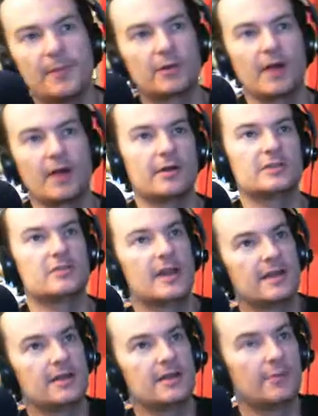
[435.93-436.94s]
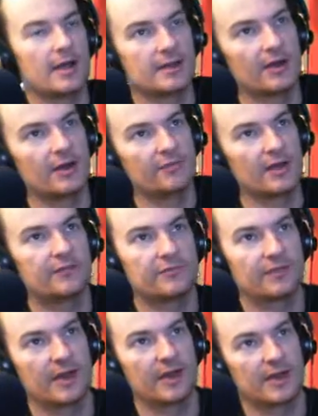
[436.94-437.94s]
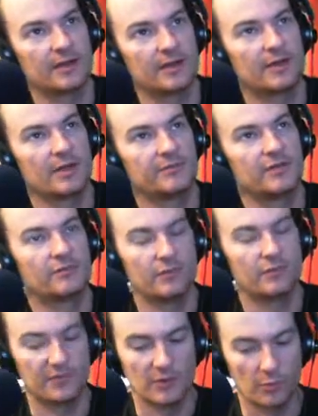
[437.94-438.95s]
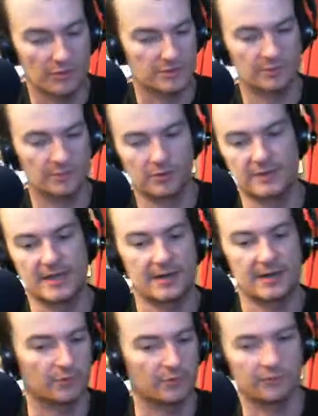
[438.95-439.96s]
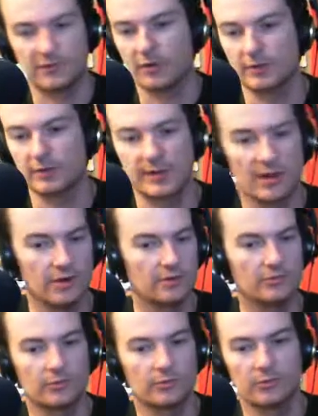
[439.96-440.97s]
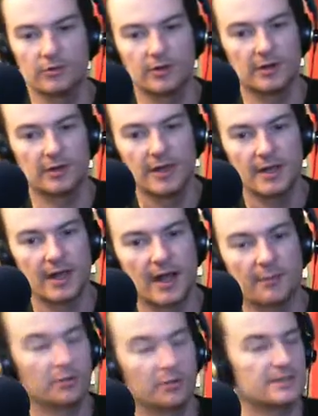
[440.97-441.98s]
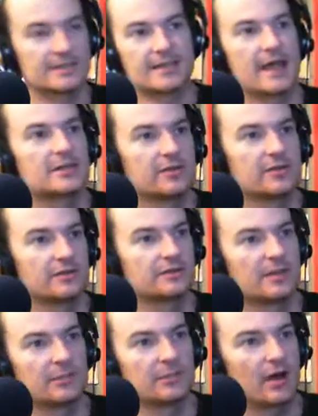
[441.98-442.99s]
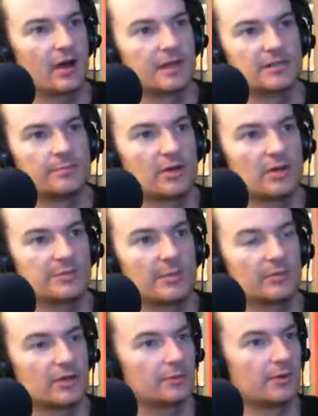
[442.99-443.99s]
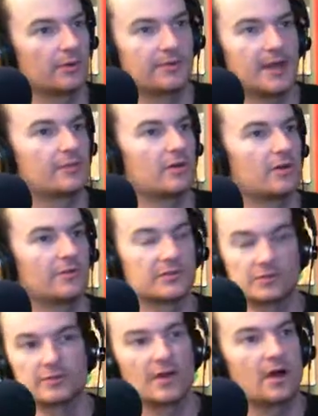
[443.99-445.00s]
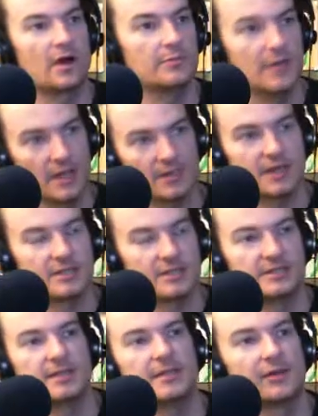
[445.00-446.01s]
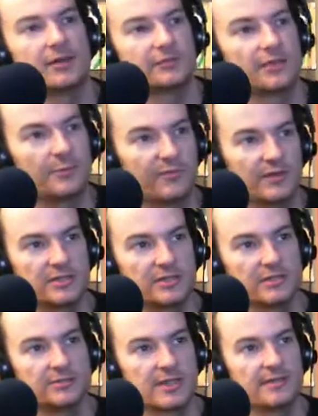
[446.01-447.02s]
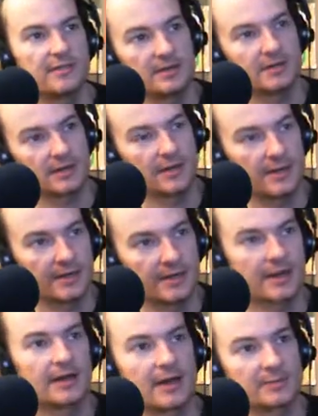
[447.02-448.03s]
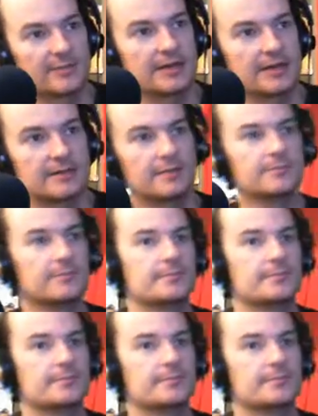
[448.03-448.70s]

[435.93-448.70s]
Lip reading: people currently do that anyway. If you want to print out a portfolio or a presentation of some kind, most people don't print that in the office or in their home. They actually send that off to the professionals, and it comes back to them.